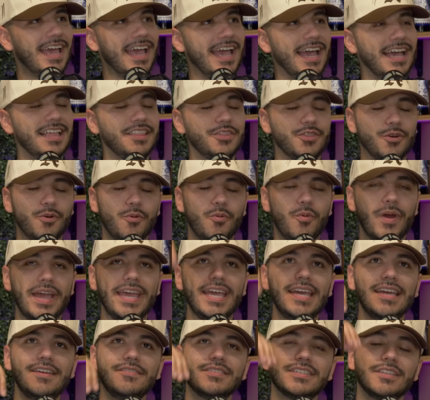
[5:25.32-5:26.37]
and the
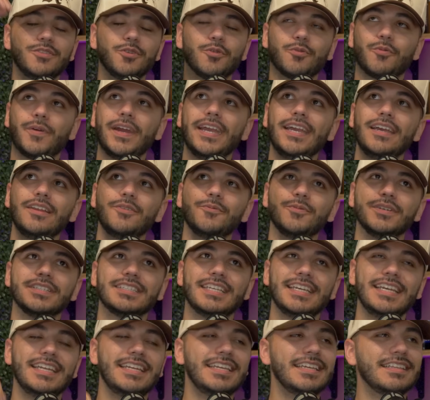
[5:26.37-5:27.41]
waves and the rain was
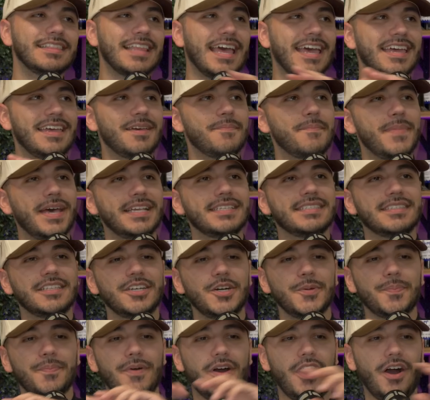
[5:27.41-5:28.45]
hitting that it messed
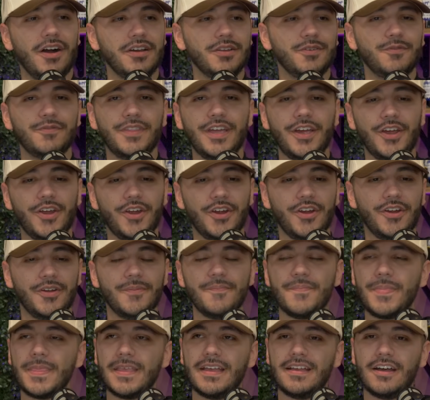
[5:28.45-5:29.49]
up all of
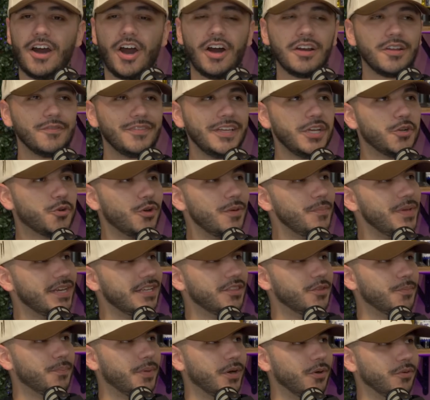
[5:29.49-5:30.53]
their all of the equipment
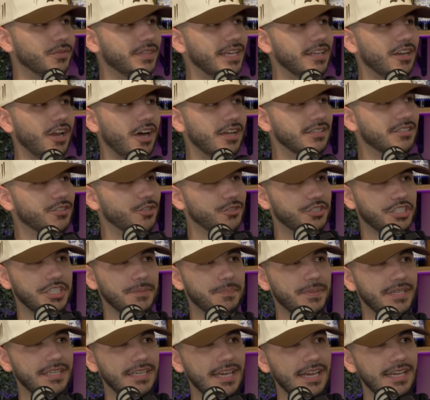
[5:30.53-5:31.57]
in the boat. They lost their
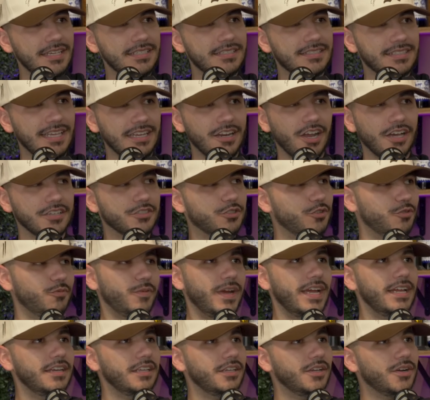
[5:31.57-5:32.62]
GPS, they lost their
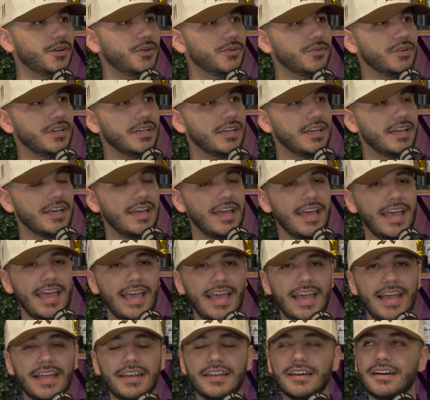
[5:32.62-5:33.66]
radio,
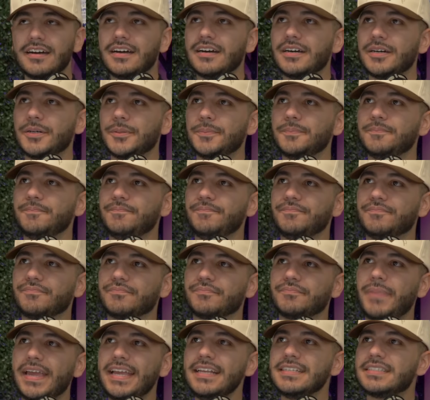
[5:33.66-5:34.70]
and um,
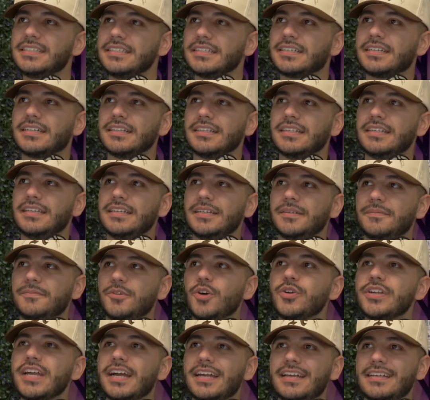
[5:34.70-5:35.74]
basically,
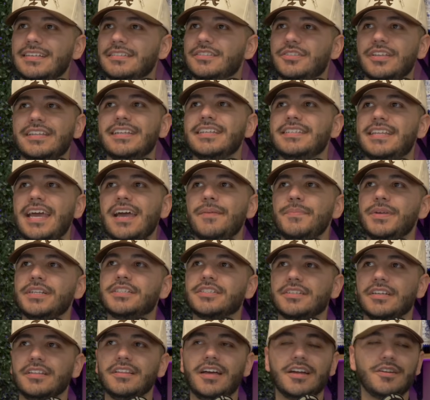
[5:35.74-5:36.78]
oh yeah, it's and it
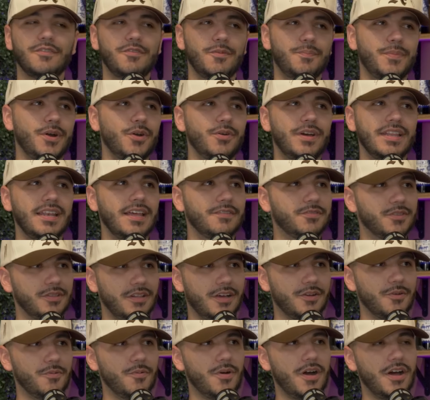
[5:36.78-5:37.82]
damaged a lot of the boat. It left a
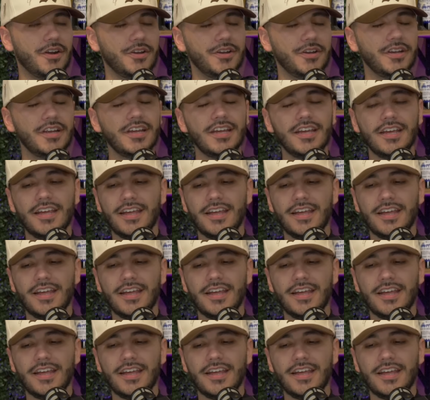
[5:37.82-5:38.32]
lot of water,